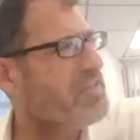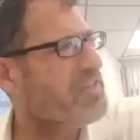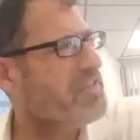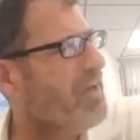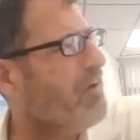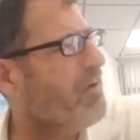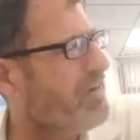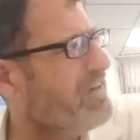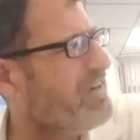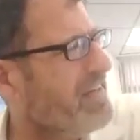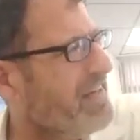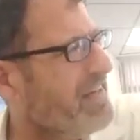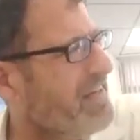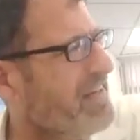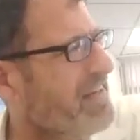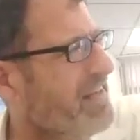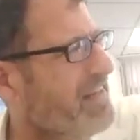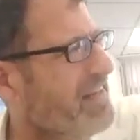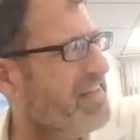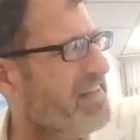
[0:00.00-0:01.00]
that is the
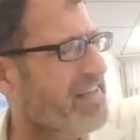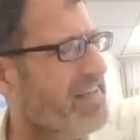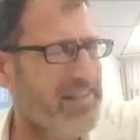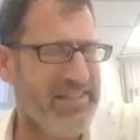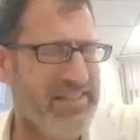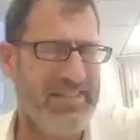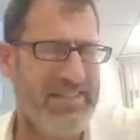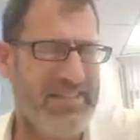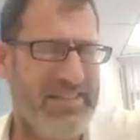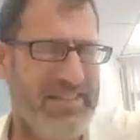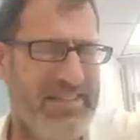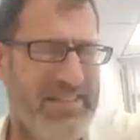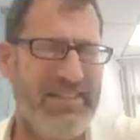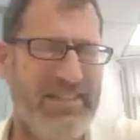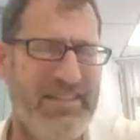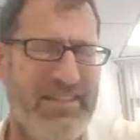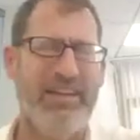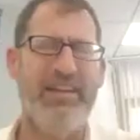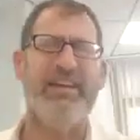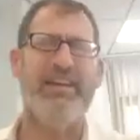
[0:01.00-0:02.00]
approach that we need.
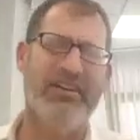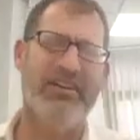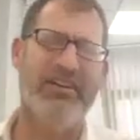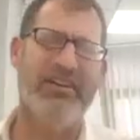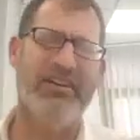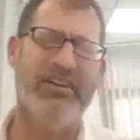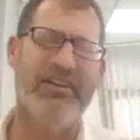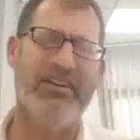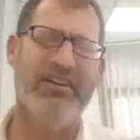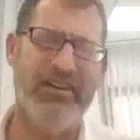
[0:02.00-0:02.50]
And this